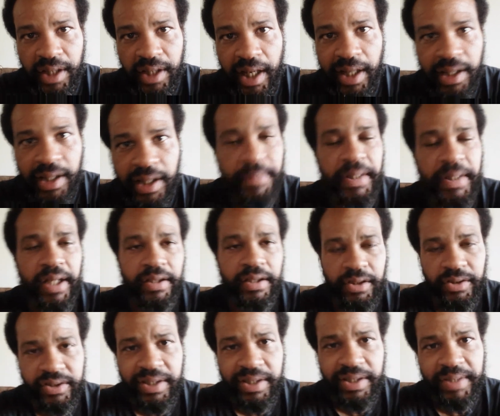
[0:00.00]
a little bit
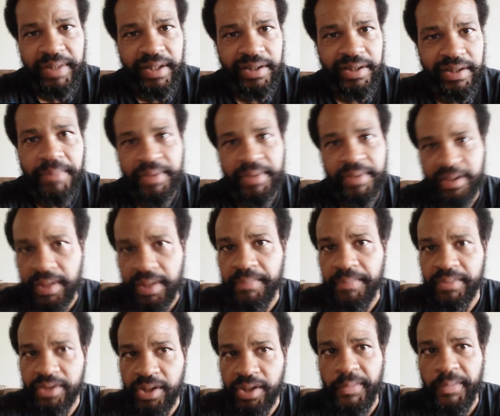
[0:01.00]
you know something something
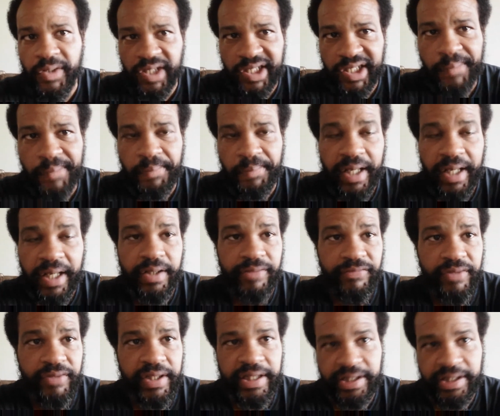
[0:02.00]
something somewhat
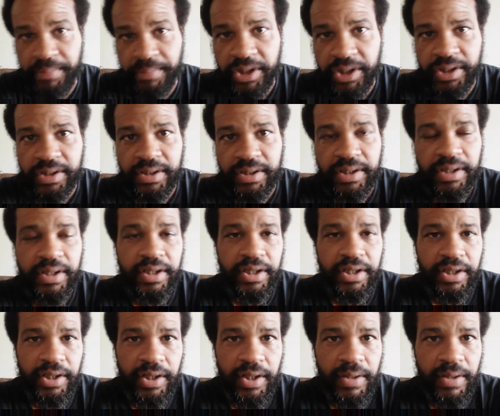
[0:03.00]
competitive for exhibition
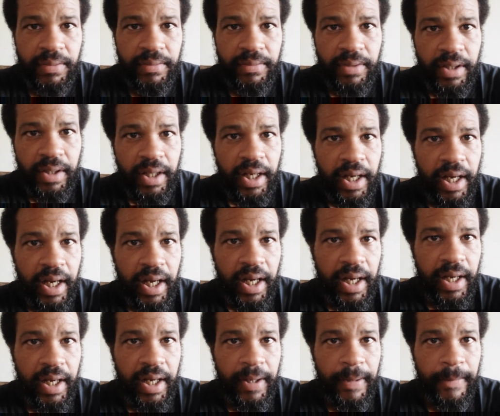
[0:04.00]
you know
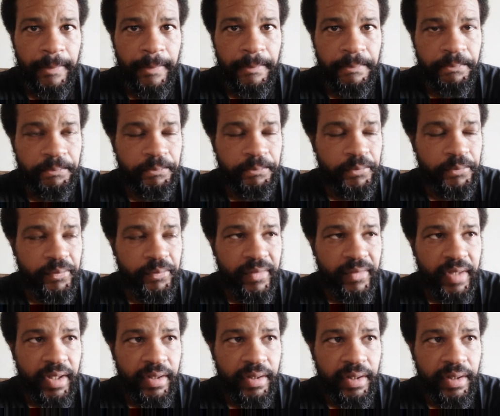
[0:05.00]
um
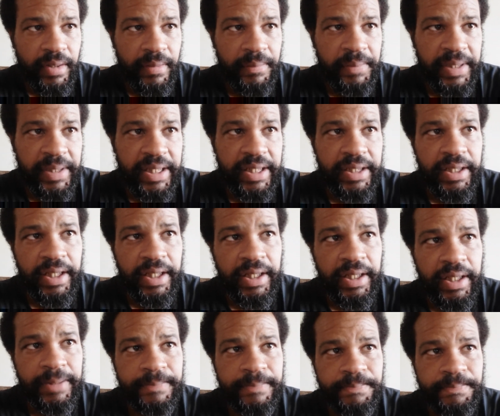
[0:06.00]
but
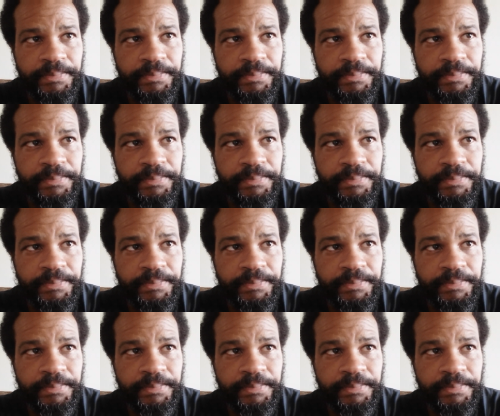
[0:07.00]
uh